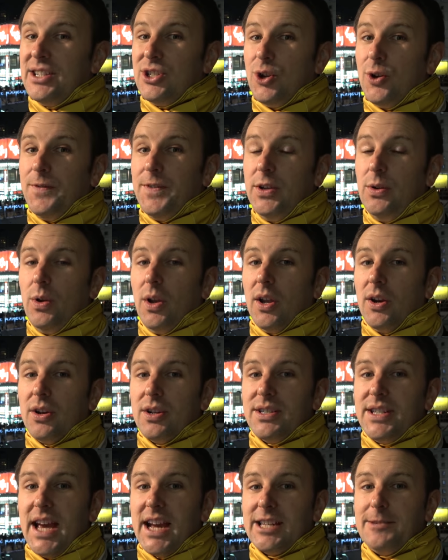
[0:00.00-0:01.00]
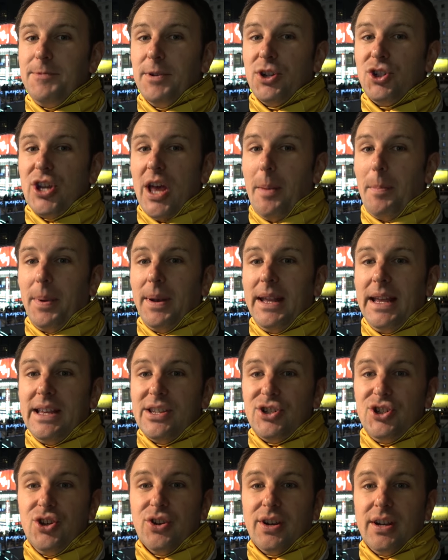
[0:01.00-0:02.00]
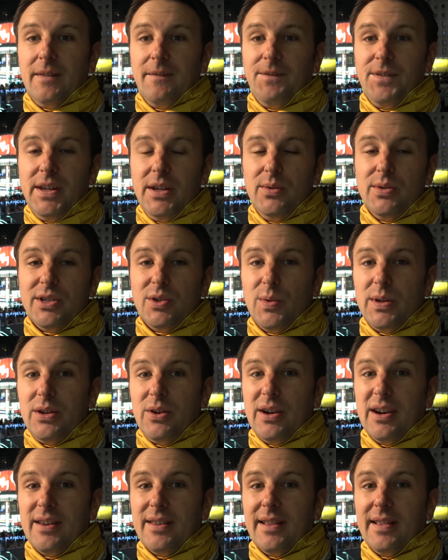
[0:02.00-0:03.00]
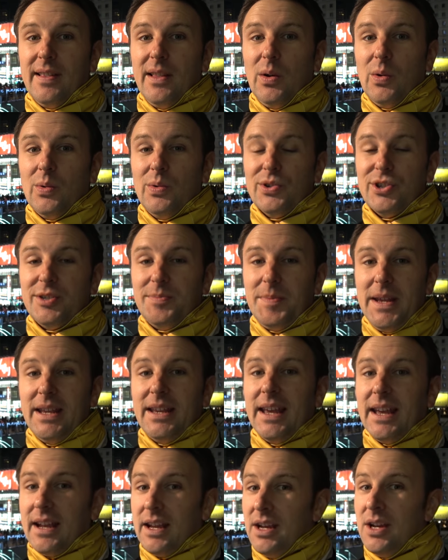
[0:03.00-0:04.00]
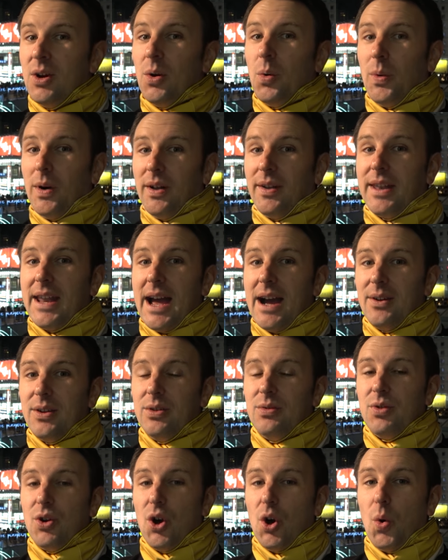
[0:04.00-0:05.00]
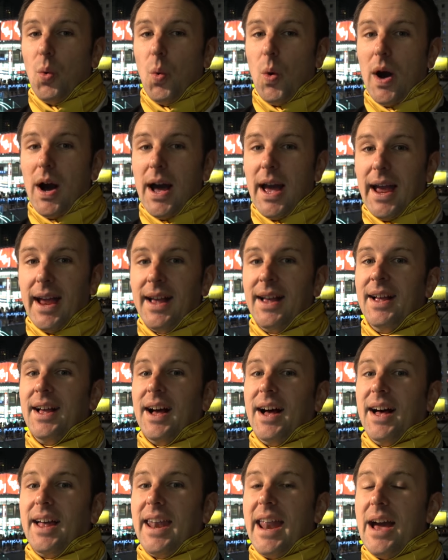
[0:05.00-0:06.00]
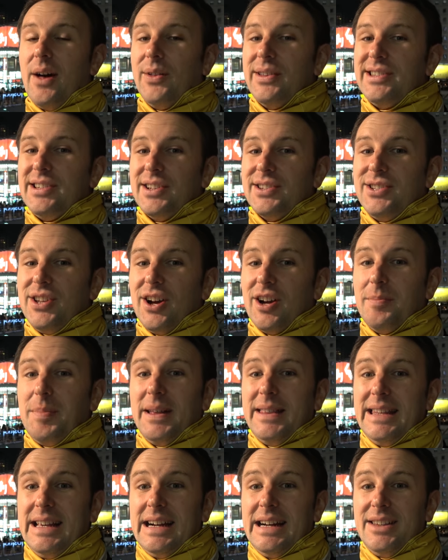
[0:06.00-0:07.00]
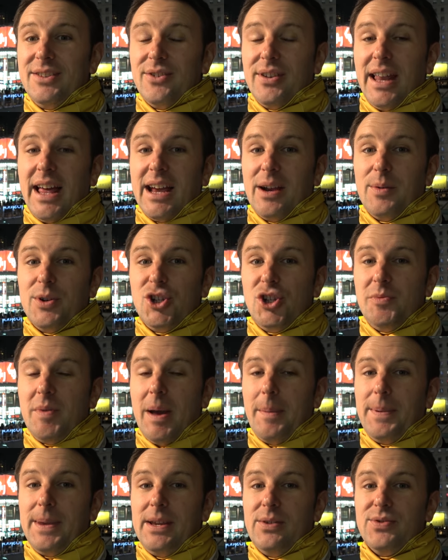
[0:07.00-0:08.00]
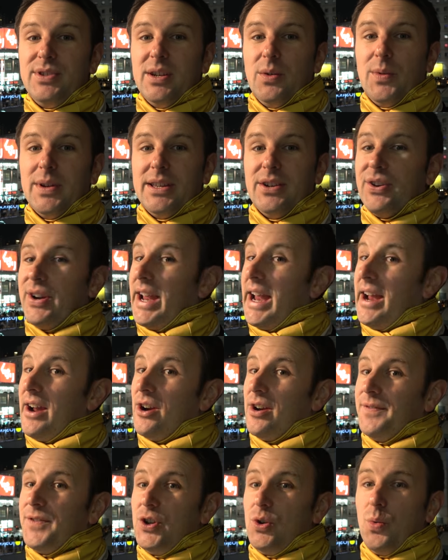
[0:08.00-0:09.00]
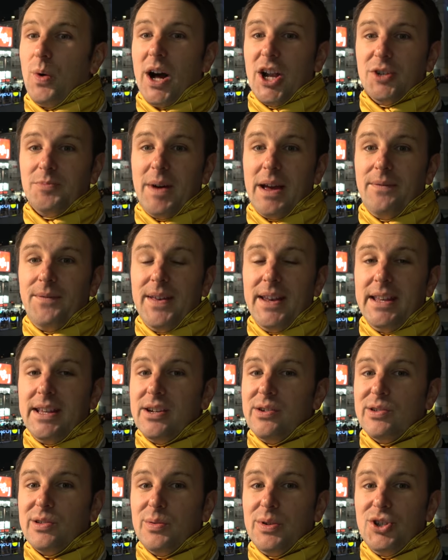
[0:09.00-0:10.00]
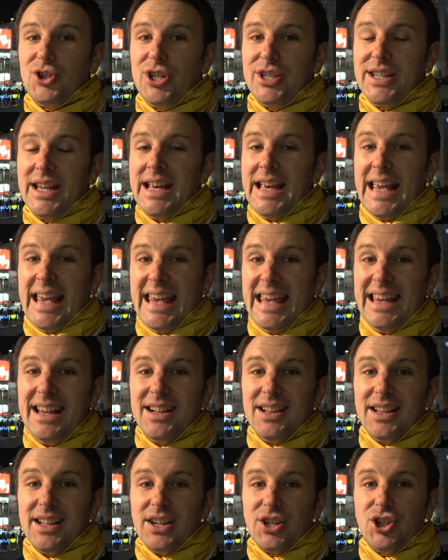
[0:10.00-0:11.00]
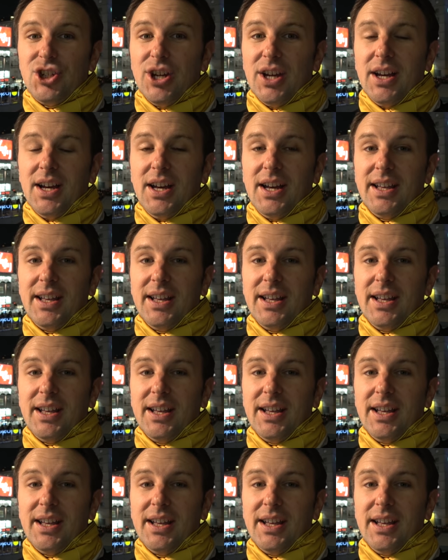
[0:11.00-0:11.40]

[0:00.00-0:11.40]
So if you learn textbook Japanese and you're confused when you hear the locals speaking, well, now you know why. Now let's also talk about the other language you might be using when you're here if you watch my videos, which is English.